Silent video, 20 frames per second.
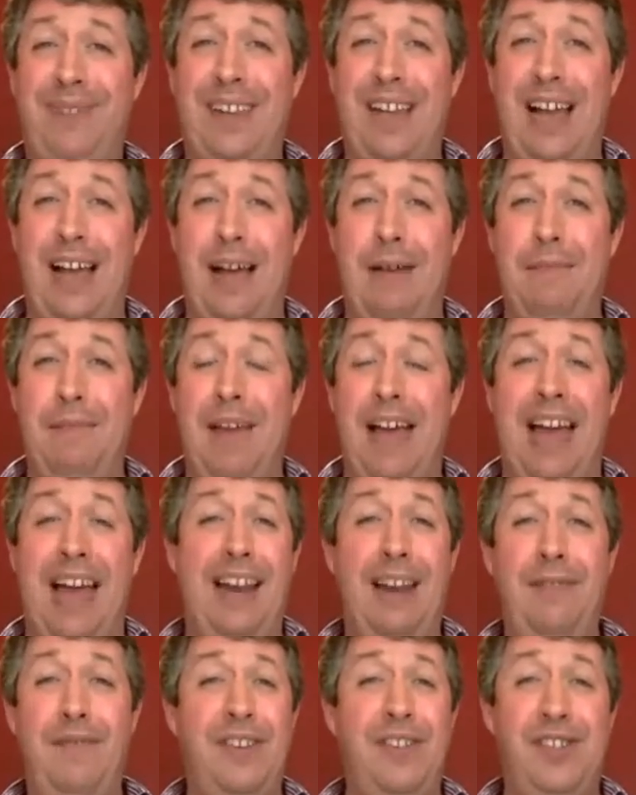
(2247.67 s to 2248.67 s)

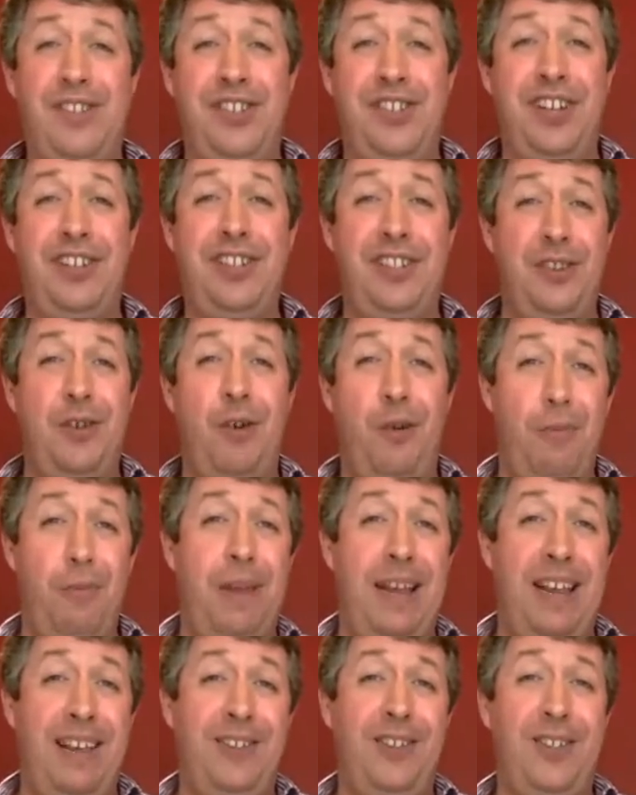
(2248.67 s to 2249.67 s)
And if it's just not
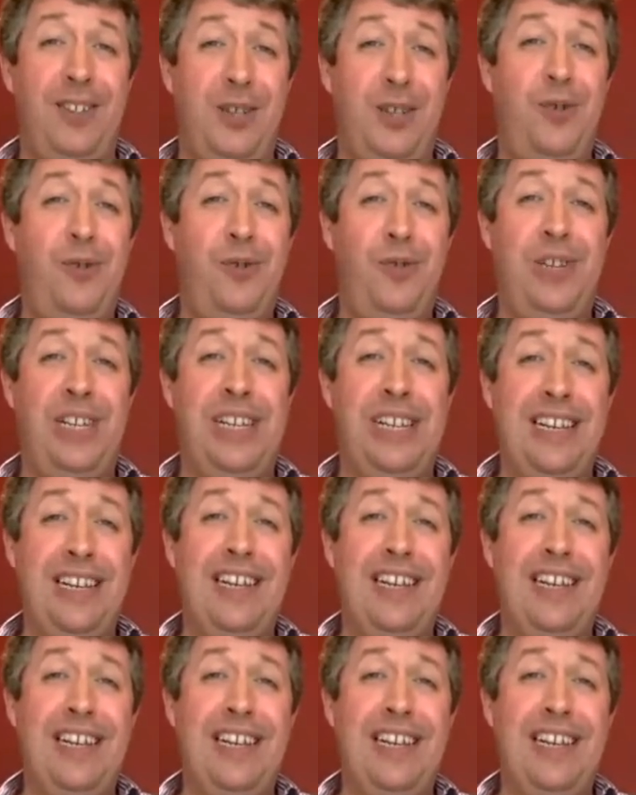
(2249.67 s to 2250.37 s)
being sued,